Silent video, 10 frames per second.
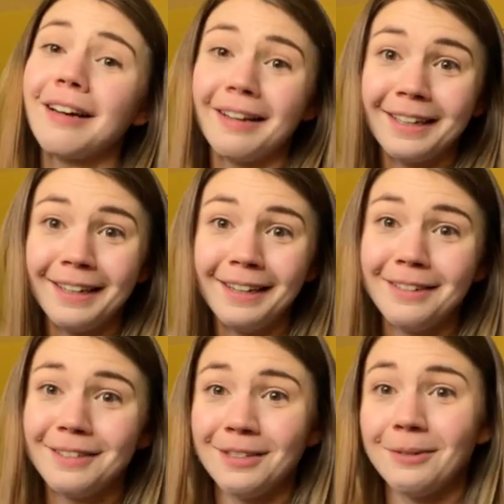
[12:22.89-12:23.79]
I
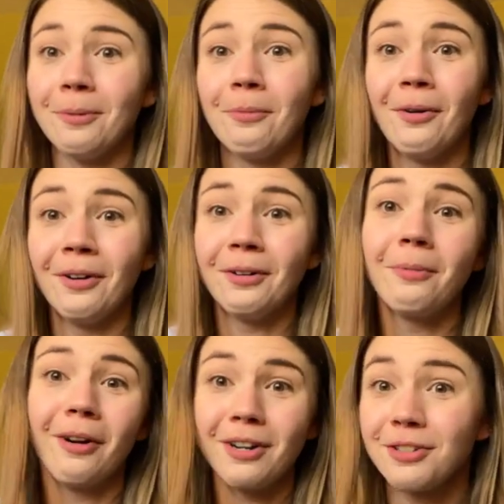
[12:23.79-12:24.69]
can do one
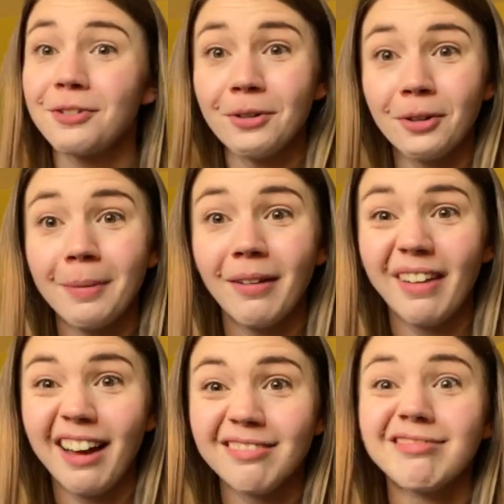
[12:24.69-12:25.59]
where I just talk about that,